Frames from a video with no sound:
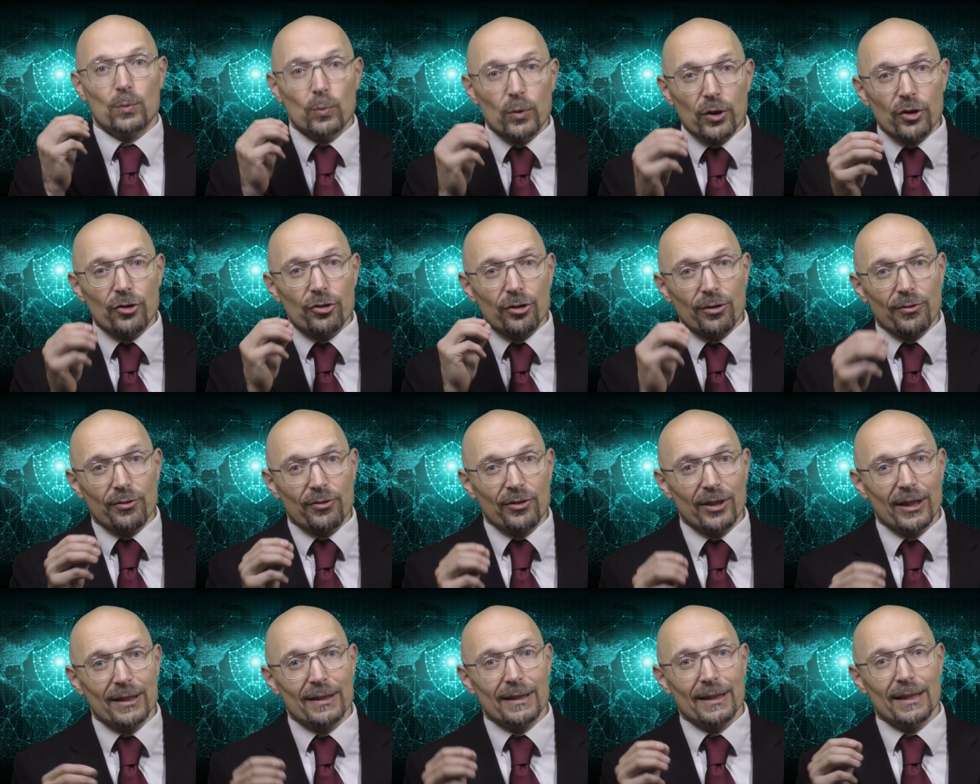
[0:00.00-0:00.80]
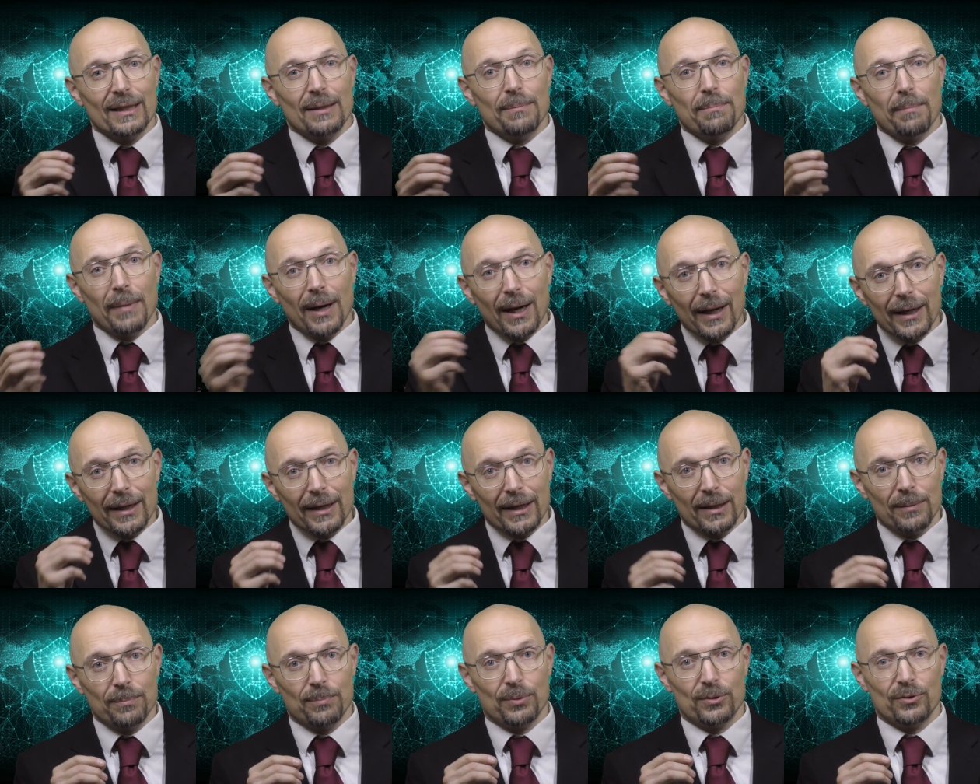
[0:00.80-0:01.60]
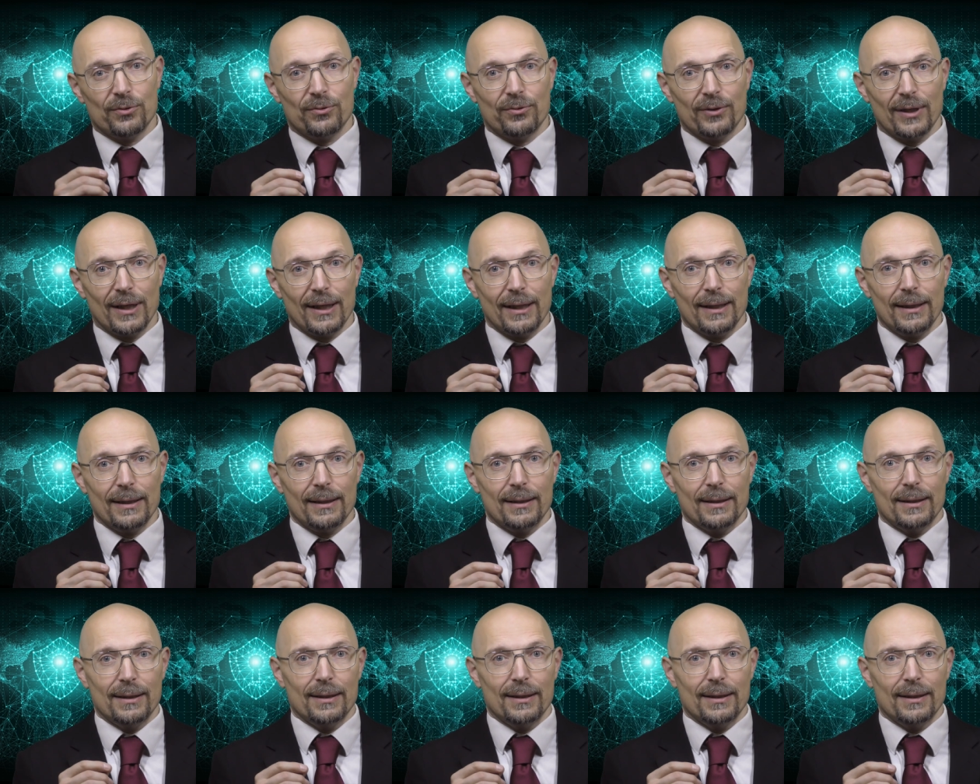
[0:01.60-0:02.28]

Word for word: which offset in my input file